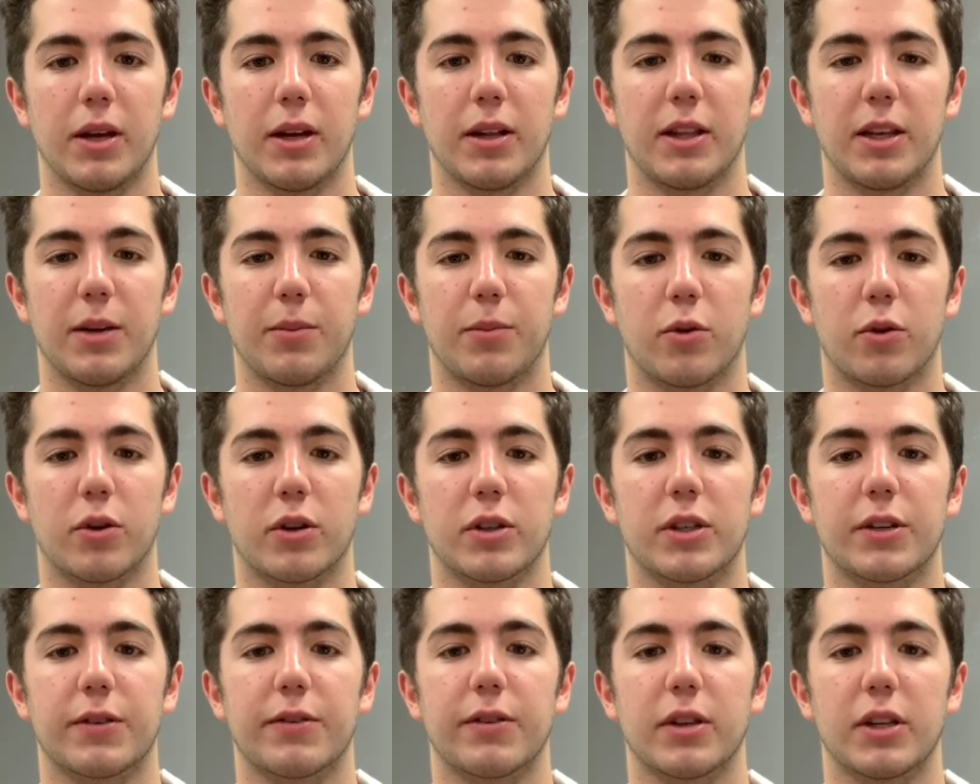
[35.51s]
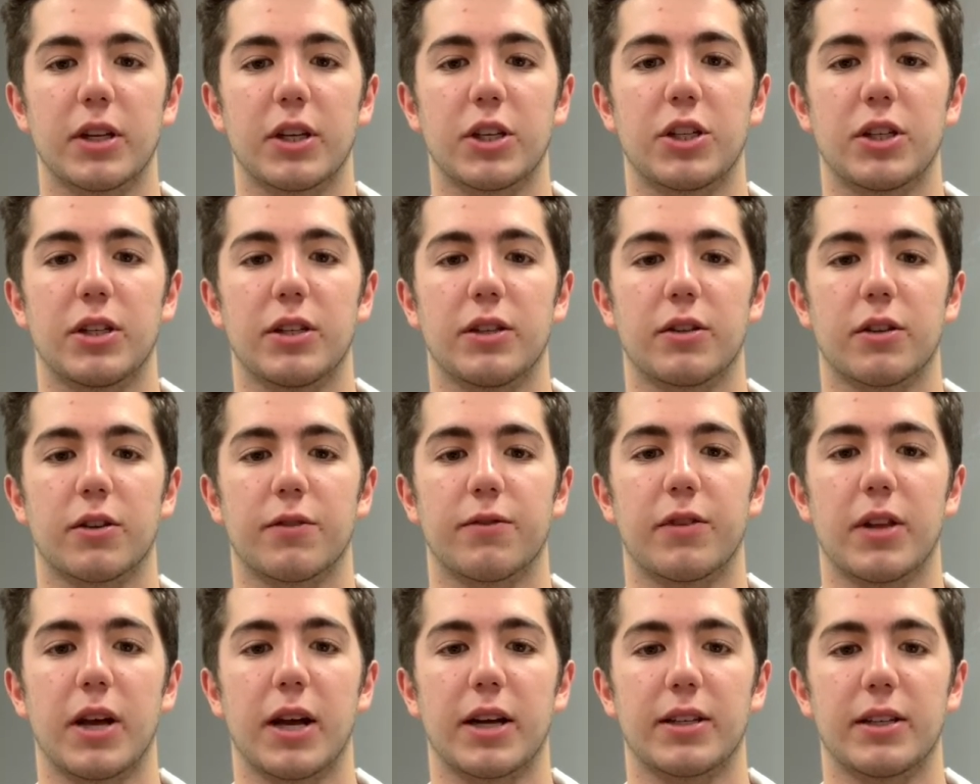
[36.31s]
The importance of religion is
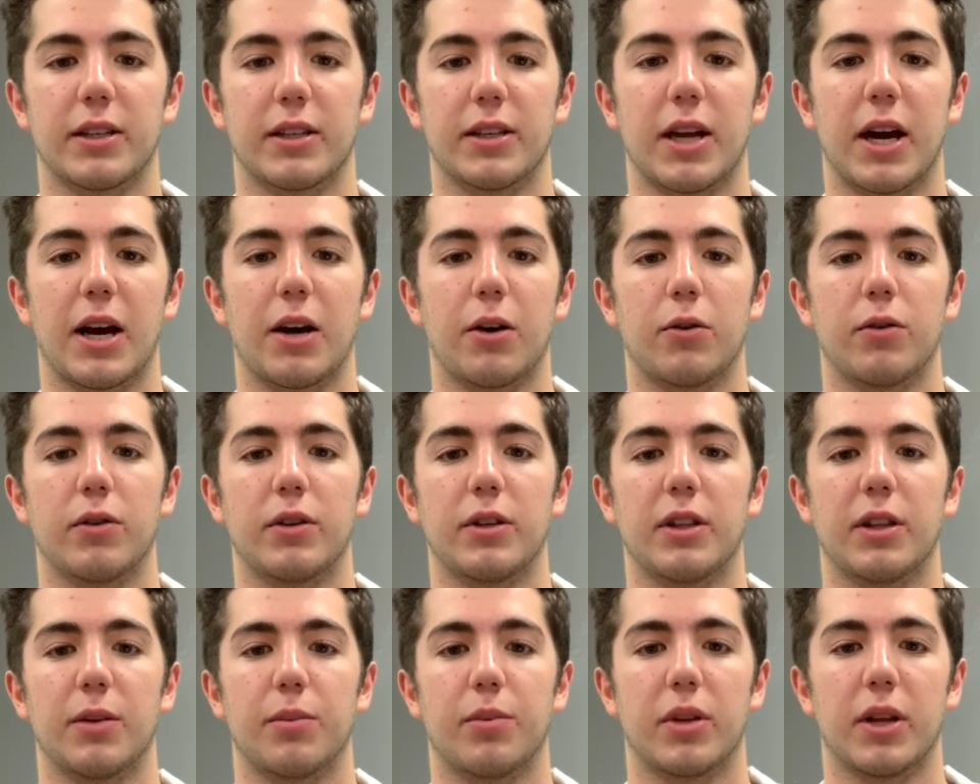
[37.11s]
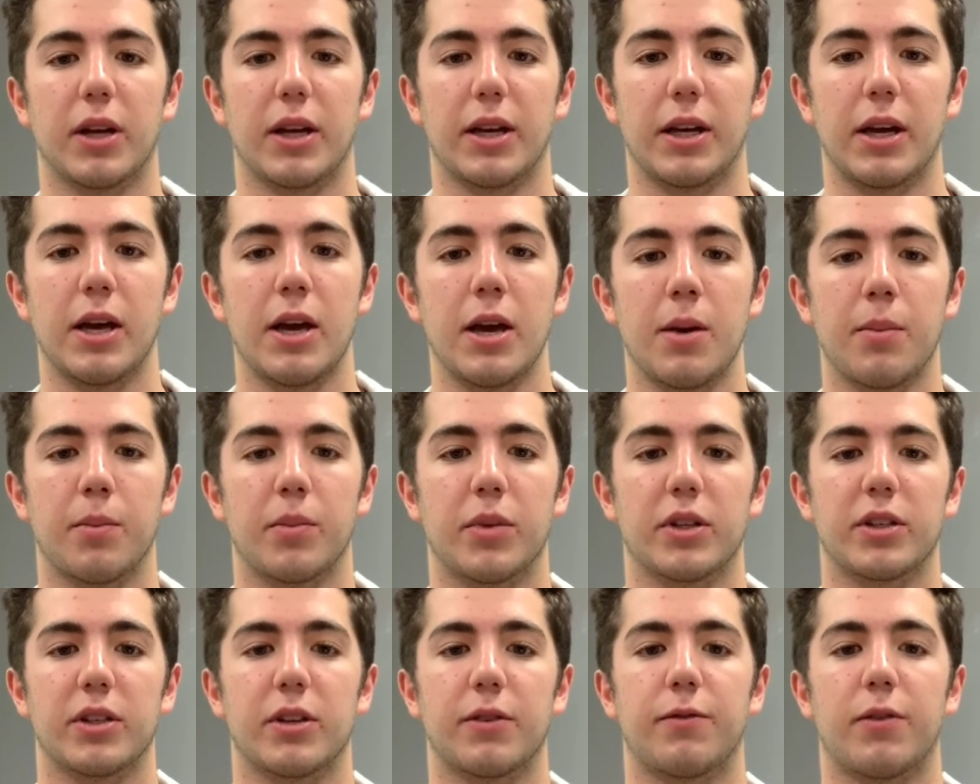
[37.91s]
reflected not only in the play, but
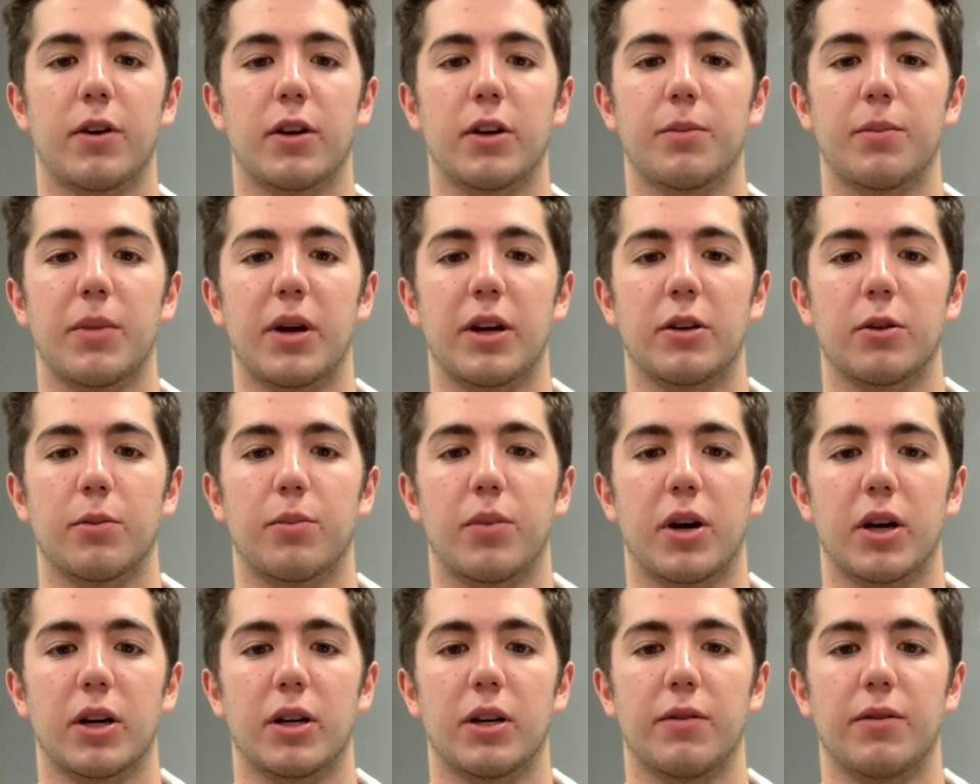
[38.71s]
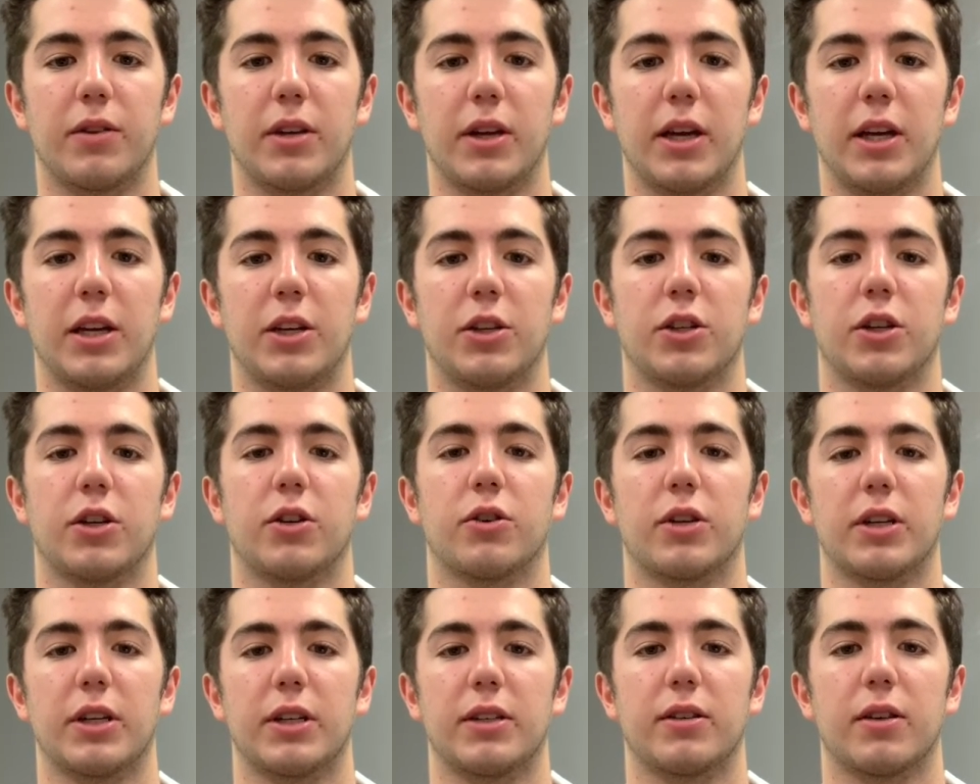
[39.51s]
as a fundamental part of the ancient
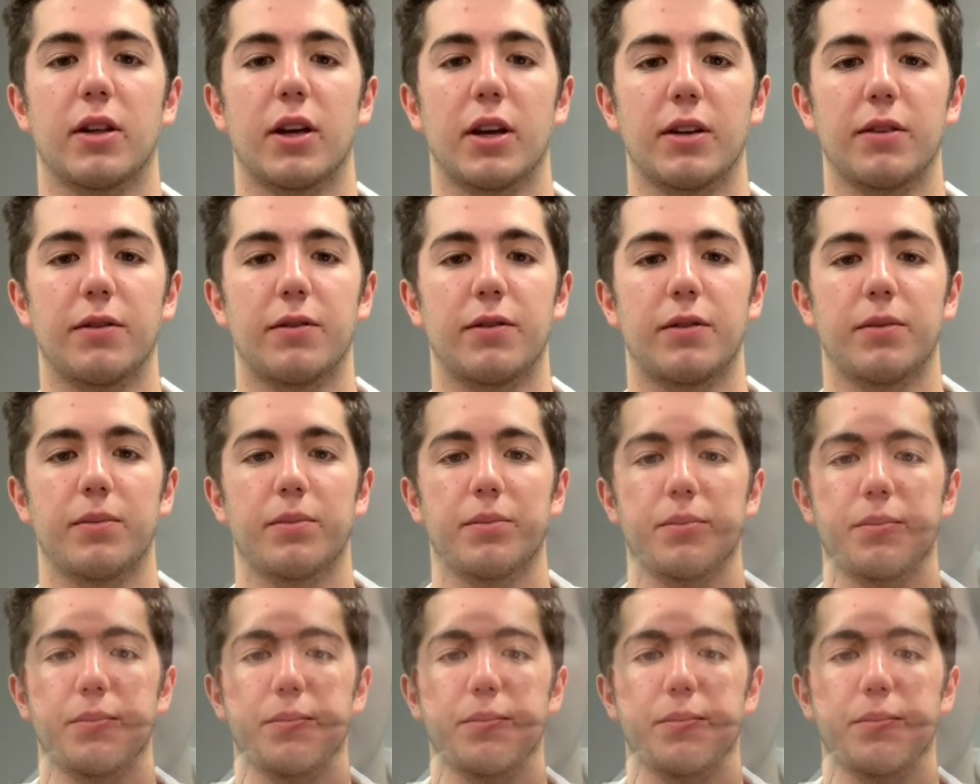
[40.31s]
Greeks' life.